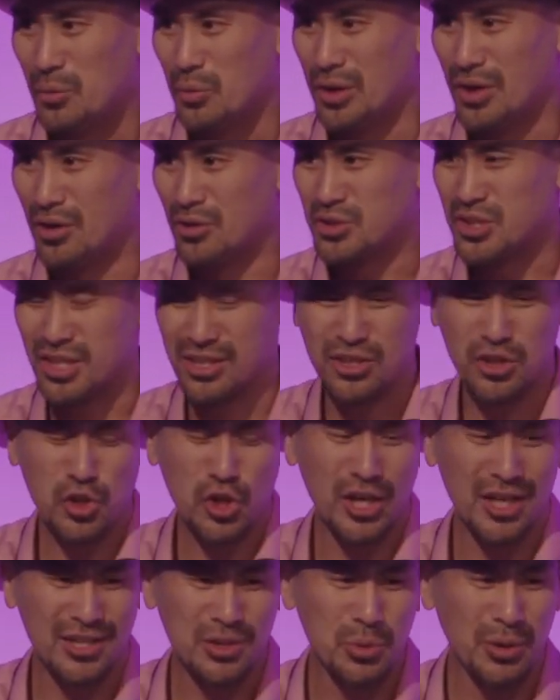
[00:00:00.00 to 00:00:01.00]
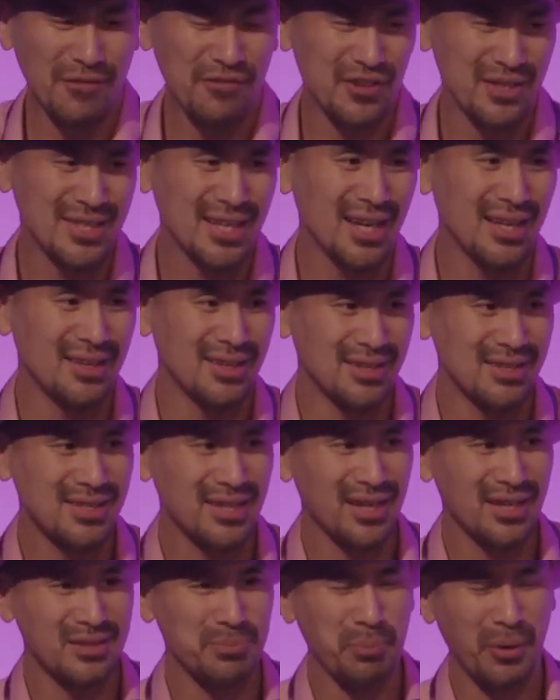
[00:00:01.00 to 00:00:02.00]
We don't just trust what Vitalik
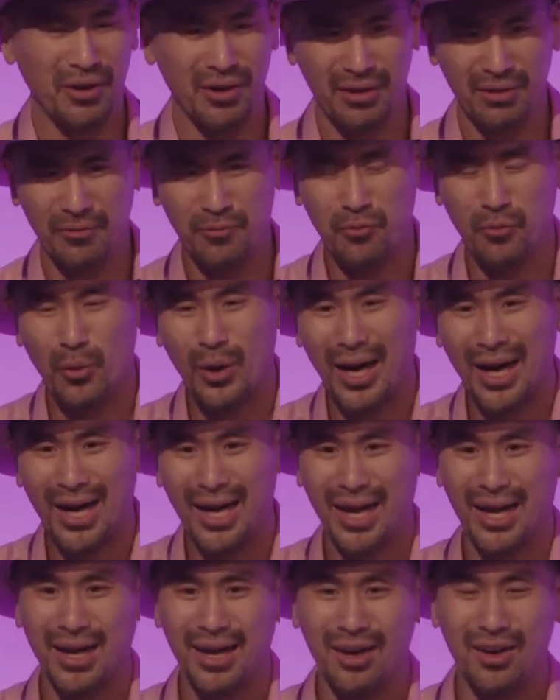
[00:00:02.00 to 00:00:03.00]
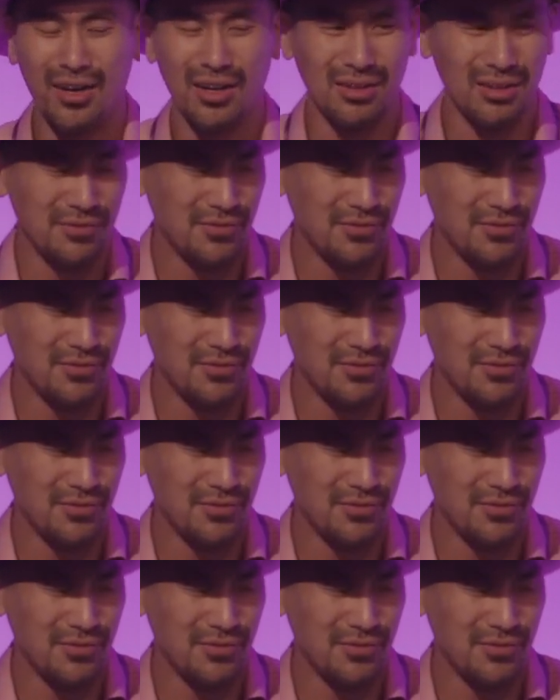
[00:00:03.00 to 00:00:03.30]
says. Part of why all